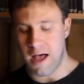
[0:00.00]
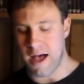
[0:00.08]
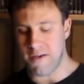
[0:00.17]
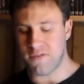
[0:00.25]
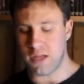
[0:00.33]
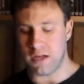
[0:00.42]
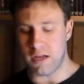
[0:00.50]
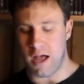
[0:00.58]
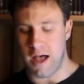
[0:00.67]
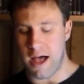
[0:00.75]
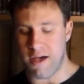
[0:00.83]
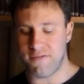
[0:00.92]
of
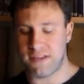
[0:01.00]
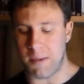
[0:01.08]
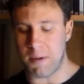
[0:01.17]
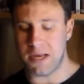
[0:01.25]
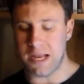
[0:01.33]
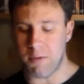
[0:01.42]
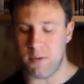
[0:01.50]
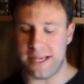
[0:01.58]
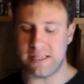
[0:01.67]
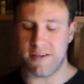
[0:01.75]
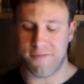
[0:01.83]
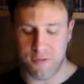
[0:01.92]

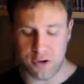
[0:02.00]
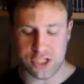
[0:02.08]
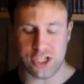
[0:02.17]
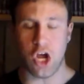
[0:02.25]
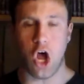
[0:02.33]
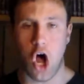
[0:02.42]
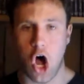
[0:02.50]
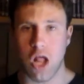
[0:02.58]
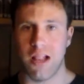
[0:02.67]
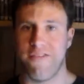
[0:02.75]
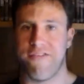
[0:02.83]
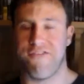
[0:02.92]
WWE's future
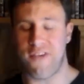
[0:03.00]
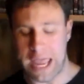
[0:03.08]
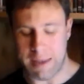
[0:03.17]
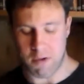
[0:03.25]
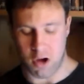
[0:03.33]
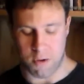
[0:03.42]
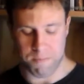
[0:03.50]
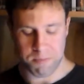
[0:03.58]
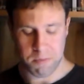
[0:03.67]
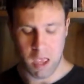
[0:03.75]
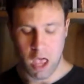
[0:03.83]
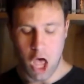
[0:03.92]
Hall of Famer.
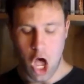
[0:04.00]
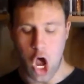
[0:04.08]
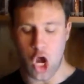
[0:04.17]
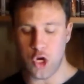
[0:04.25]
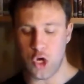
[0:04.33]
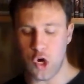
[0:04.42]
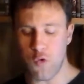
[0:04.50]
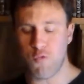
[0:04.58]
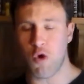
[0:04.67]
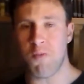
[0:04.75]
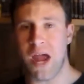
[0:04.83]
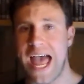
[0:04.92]
A new
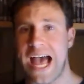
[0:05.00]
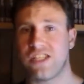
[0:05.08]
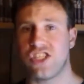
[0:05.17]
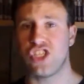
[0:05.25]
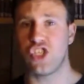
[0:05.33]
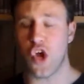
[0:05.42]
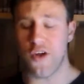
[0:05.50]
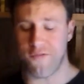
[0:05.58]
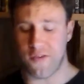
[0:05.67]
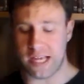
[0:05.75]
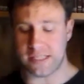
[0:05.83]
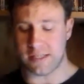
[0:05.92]
rumor has
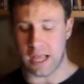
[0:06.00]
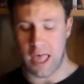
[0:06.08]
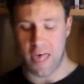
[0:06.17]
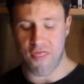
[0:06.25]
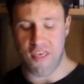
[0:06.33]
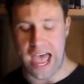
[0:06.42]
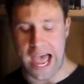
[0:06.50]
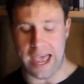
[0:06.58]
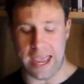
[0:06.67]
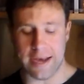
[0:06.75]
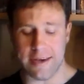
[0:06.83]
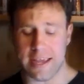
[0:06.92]
surfaced
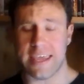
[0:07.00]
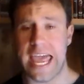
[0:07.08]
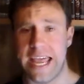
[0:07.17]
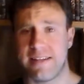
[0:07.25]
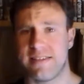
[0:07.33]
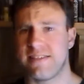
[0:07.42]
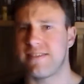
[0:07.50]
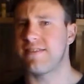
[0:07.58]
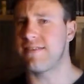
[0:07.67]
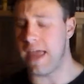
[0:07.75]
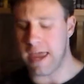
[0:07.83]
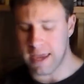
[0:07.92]
that indicates
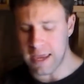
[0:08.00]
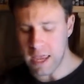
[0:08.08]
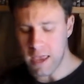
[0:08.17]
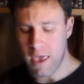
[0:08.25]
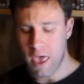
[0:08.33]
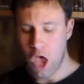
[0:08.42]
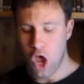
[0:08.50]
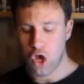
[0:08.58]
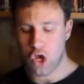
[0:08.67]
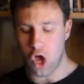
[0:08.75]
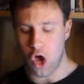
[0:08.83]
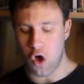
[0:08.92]
Sting
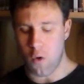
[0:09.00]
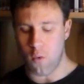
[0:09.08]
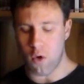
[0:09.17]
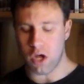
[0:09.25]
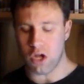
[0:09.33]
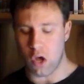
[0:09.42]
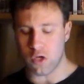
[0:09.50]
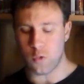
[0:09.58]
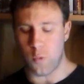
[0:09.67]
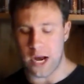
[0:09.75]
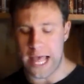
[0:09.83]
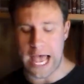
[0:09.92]

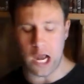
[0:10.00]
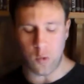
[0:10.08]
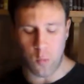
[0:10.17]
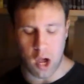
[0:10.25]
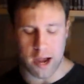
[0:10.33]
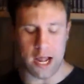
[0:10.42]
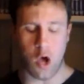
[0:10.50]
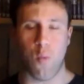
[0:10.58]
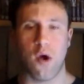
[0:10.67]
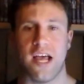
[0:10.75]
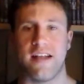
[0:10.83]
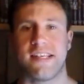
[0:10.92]
goes one-on-one
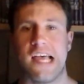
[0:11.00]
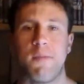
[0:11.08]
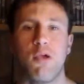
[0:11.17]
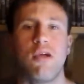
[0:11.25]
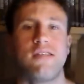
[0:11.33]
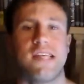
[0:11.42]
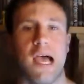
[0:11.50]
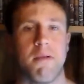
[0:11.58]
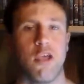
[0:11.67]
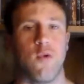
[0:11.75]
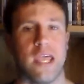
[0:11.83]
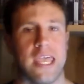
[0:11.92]
with a
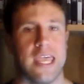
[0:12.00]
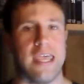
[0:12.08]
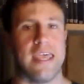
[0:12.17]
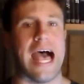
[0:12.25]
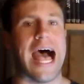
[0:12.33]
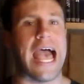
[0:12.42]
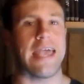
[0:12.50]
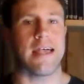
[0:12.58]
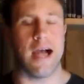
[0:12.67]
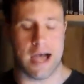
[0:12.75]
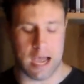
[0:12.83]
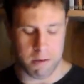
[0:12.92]
WWE
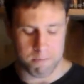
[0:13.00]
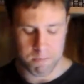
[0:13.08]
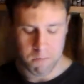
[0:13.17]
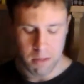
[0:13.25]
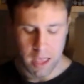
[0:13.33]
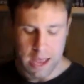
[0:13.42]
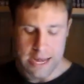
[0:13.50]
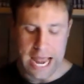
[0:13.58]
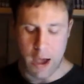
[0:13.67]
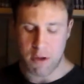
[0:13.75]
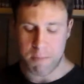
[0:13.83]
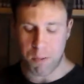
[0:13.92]
icon.
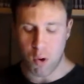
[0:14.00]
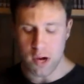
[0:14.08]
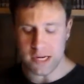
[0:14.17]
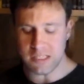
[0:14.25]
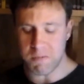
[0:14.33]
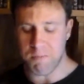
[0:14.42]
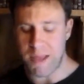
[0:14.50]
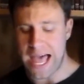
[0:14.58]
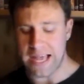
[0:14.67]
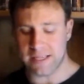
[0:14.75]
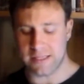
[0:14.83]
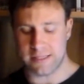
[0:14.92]
Now, reports
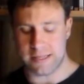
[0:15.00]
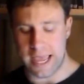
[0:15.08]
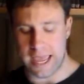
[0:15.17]
back